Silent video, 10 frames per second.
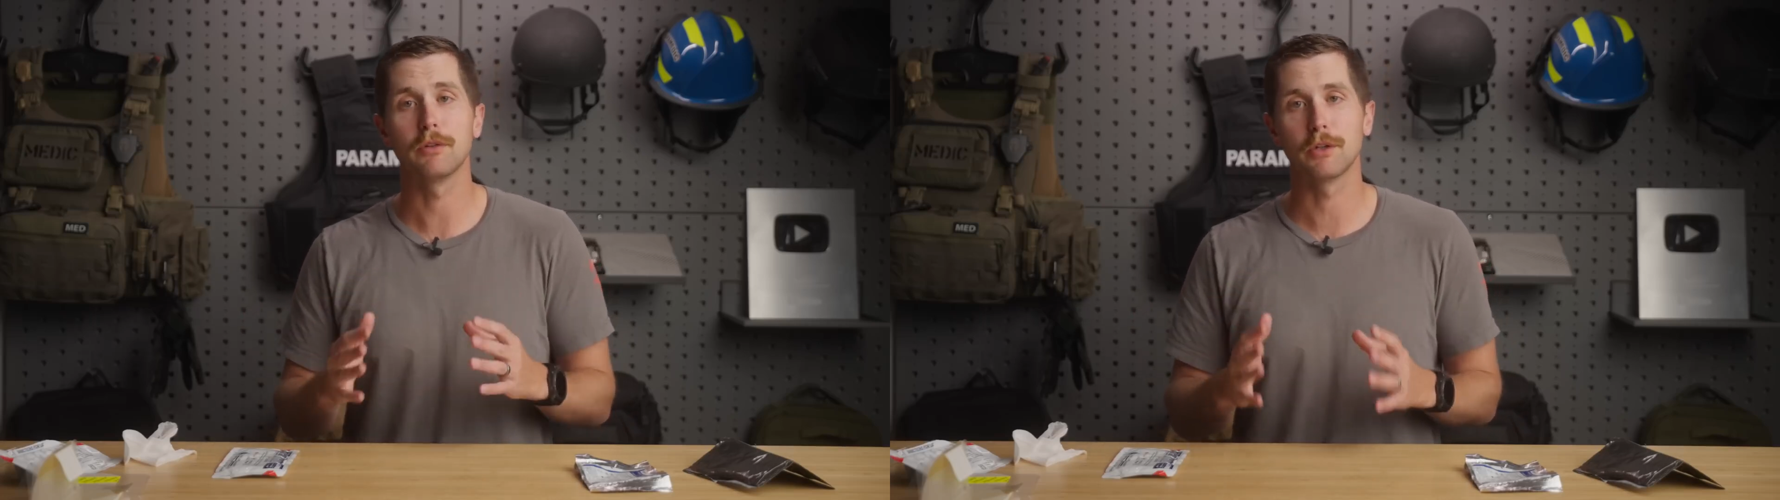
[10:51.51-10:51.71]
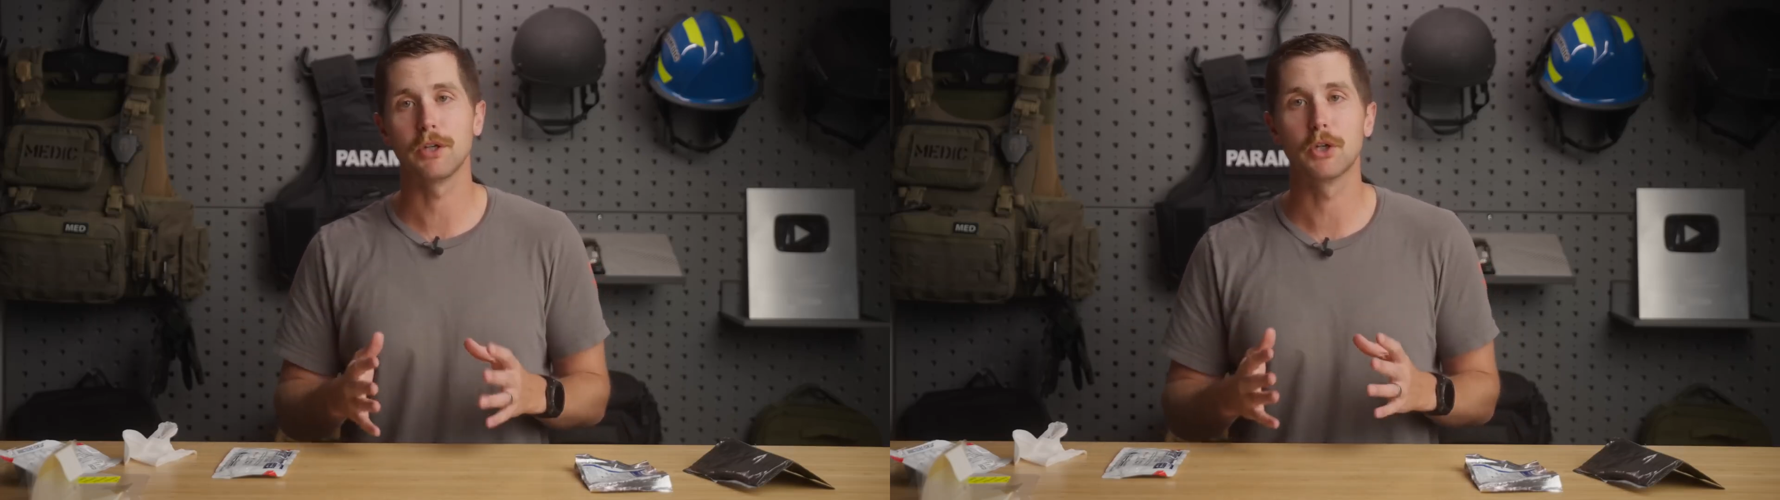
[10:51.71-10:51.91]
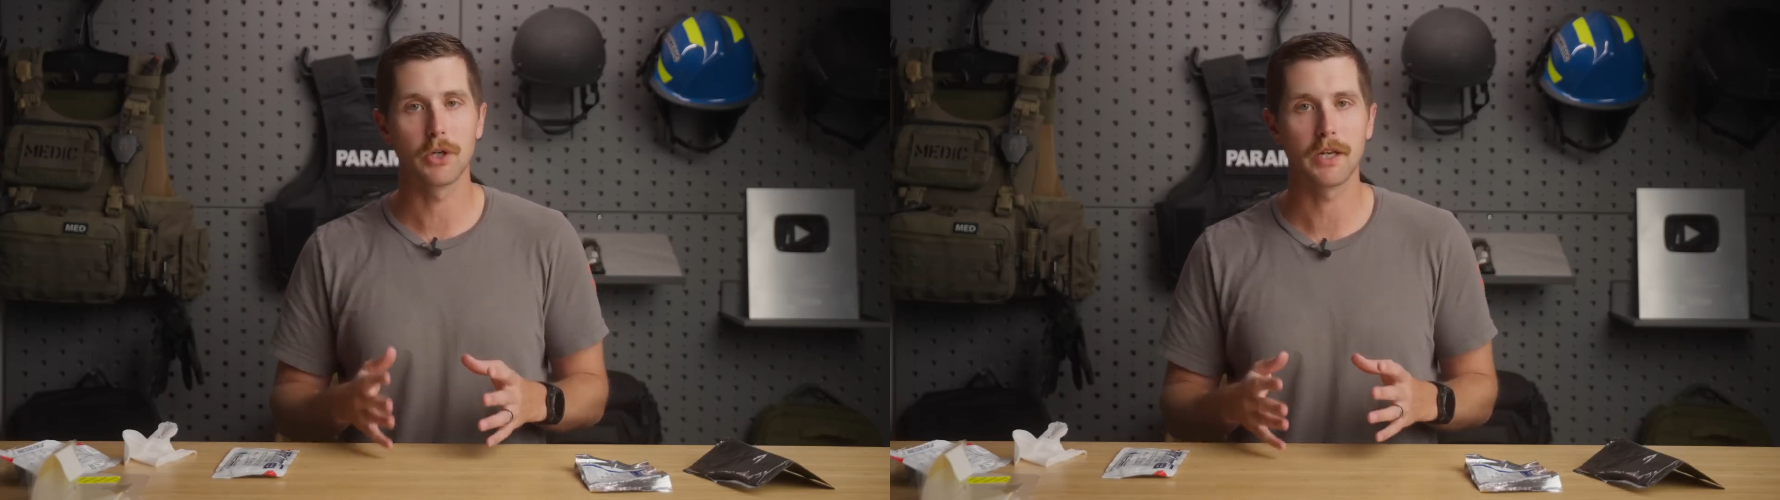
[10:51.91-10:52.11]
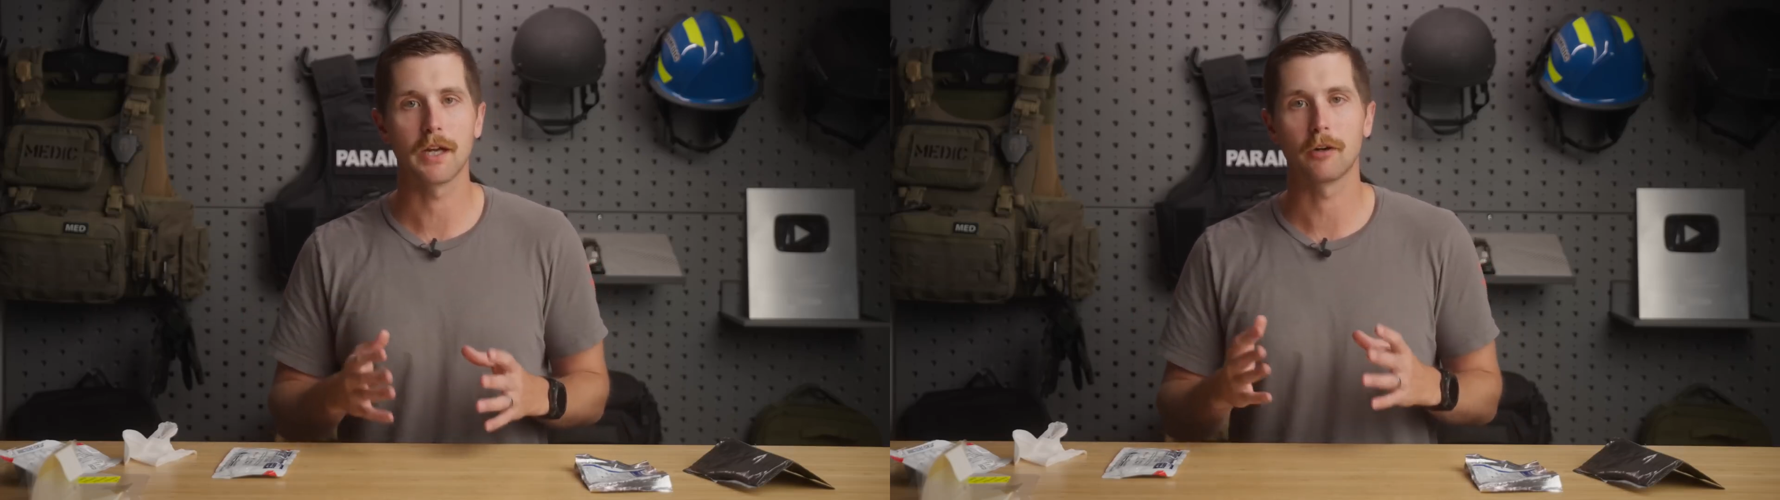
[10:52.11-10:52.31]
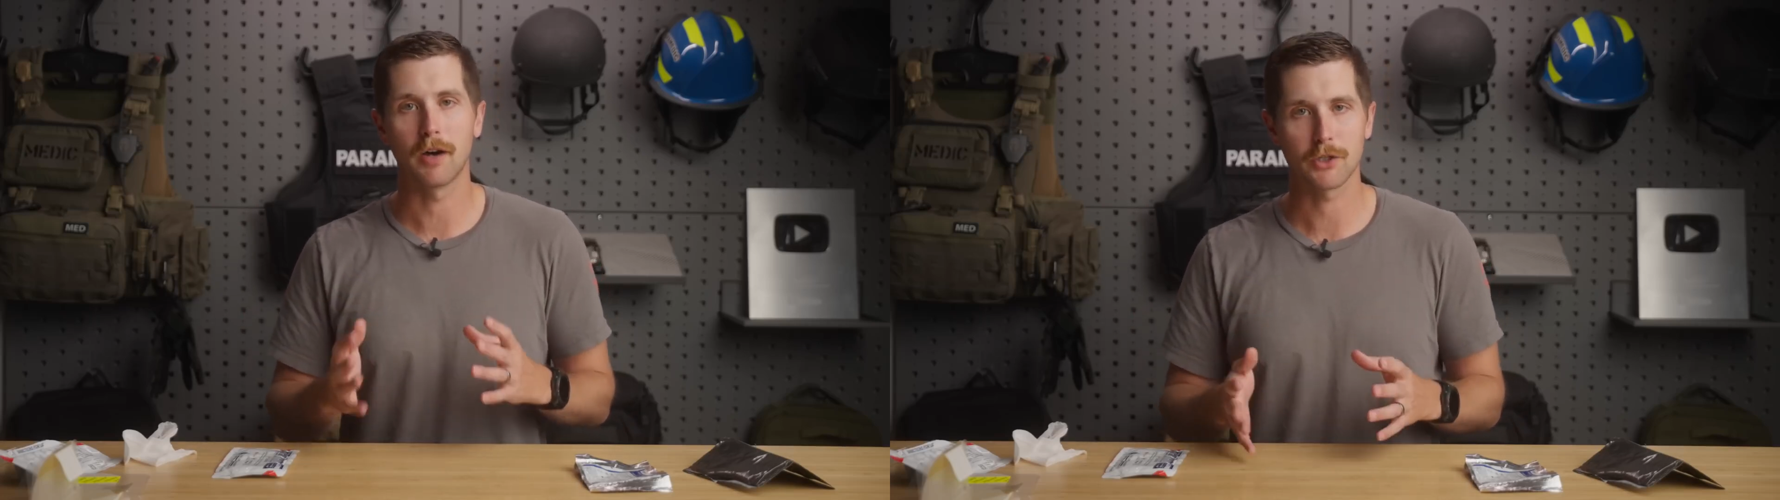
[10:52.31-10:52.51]
really good in a
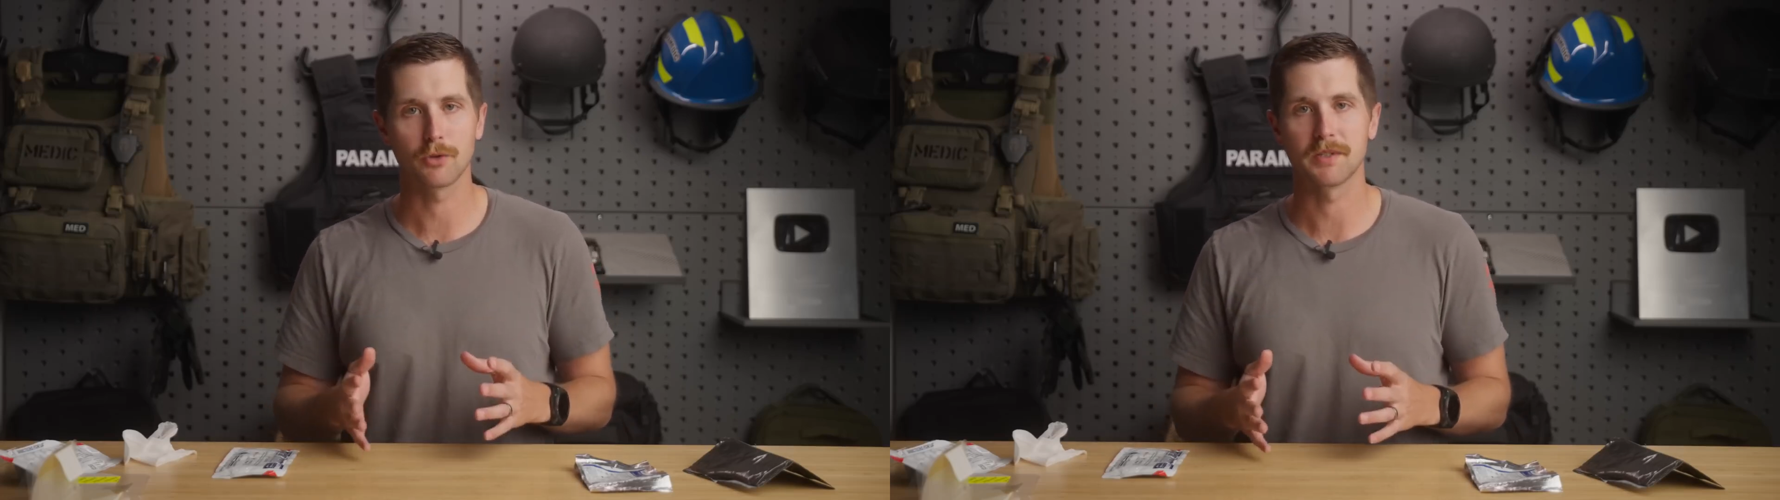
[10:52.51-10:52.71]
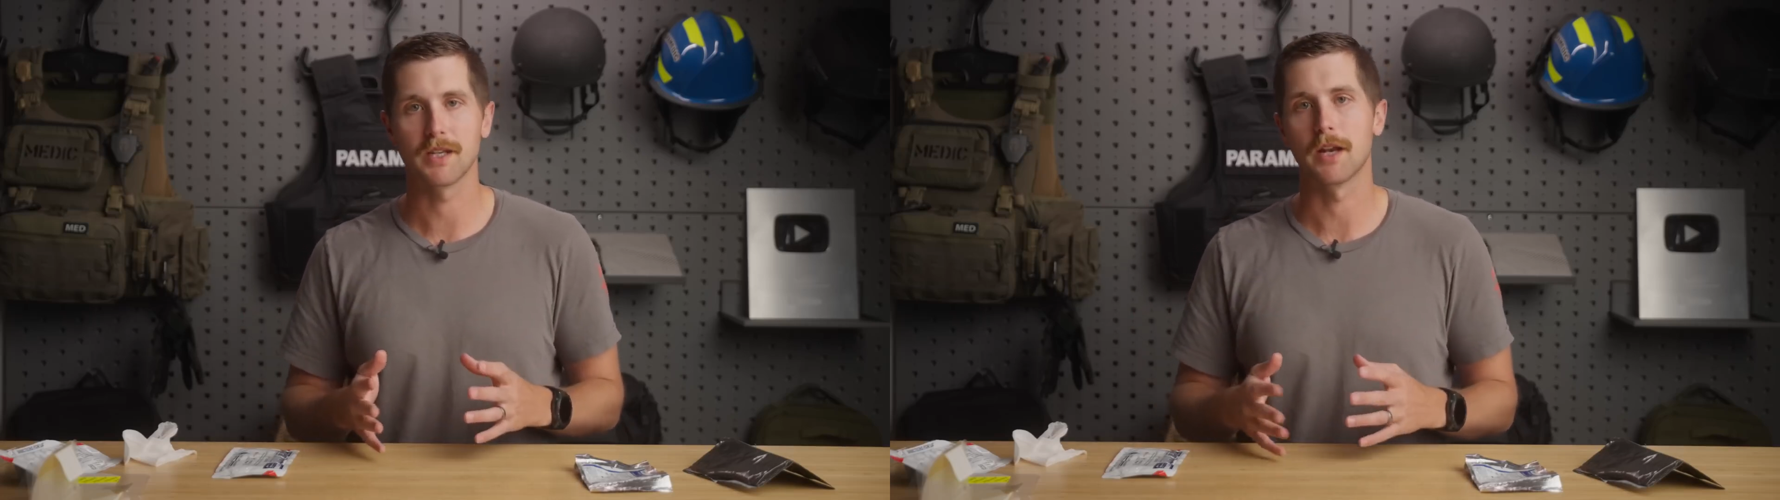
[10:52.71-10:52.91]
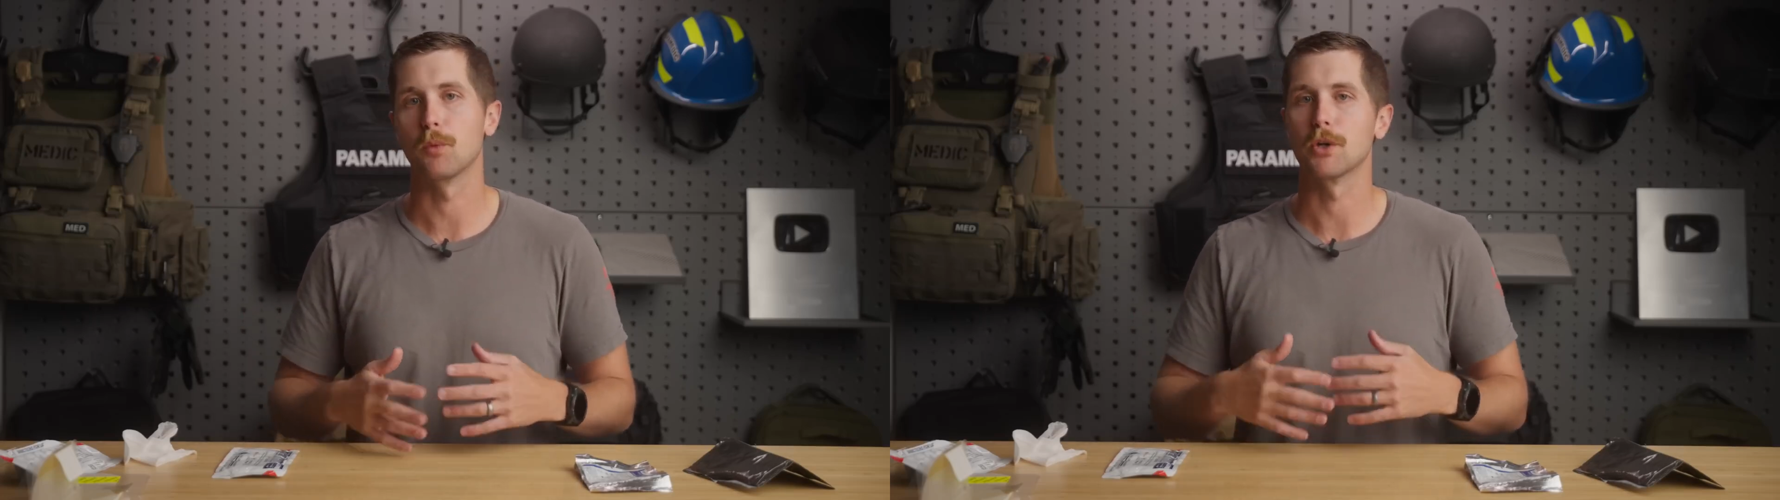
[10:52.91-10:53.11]
classroom setting